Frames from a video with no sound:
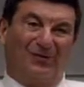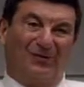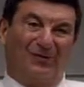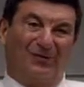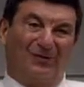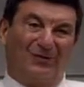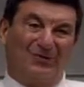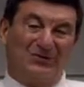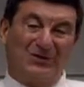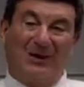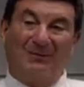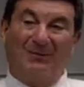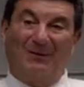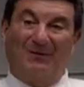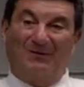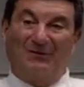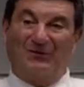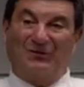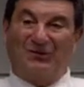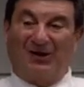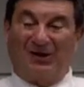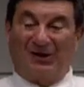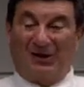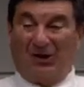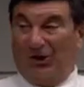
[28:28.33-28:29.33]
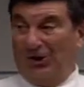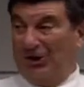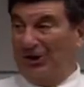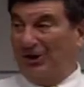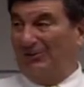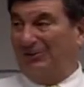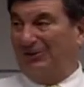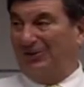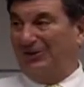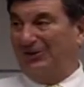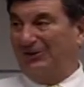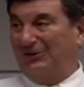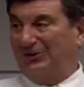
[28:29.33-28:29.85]
some of us, like
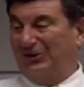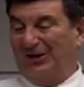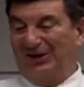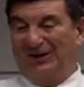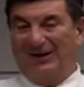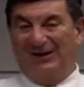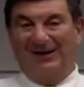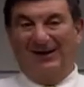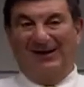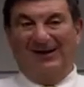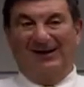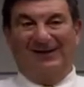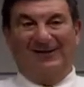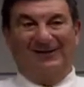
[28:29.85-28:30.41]
Audubon, said,